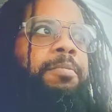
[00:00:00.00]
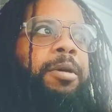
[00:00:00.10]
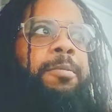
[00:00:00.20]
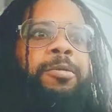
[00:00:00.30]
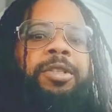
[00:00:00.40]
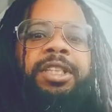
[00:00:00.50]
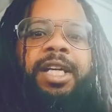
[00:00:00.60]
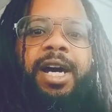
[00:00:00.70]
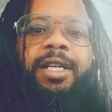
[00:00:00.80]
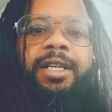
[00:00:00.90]
people
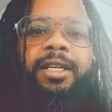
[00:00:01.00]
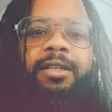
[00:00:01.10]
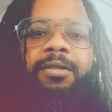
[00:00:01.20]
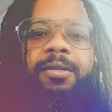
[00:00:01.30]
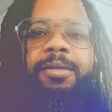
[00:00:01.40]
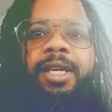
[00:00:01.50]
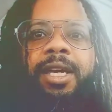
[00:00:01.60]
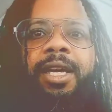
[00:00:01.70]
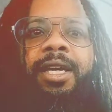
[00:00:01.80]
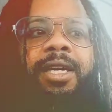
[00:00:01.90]
shunning it. You know what I'm
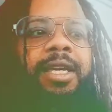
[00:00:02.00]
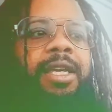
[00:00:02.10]
saying?